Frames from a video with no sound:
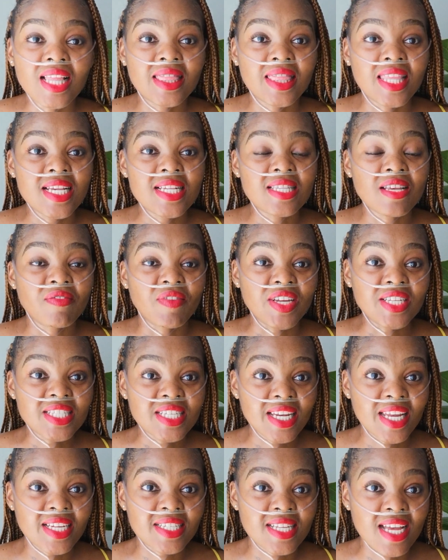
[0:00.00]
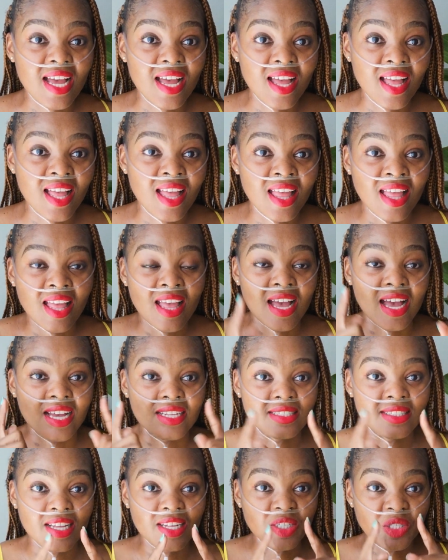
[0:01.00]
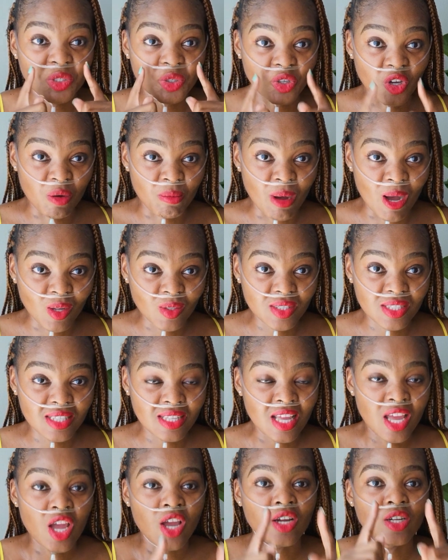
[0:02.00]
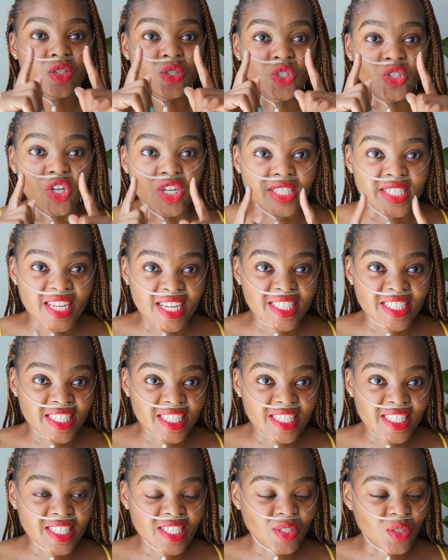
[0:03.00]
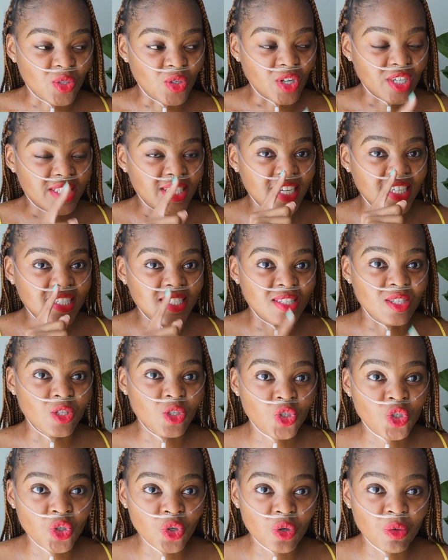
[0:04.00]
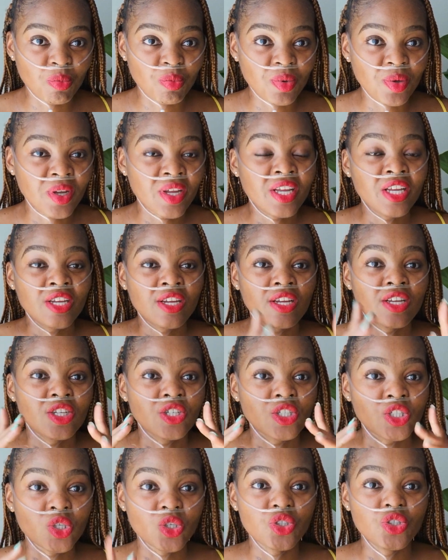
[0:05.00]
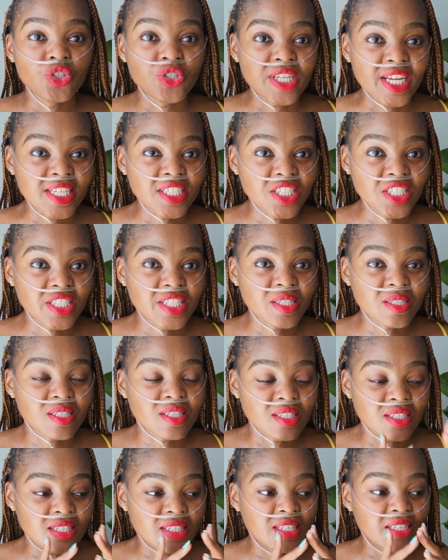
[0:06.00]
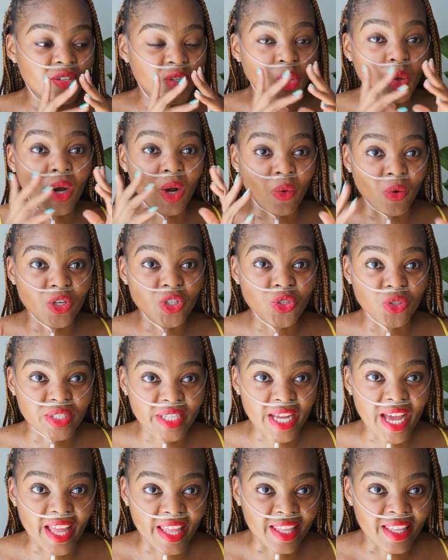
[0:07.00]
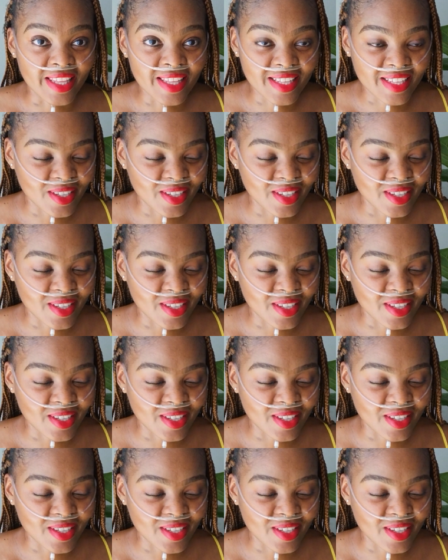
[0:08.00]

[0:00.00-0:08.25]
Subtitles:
there's a ventilator attached to your mouth. Do not touch it. Do not touch this tube. Should you touch it, you are going to die,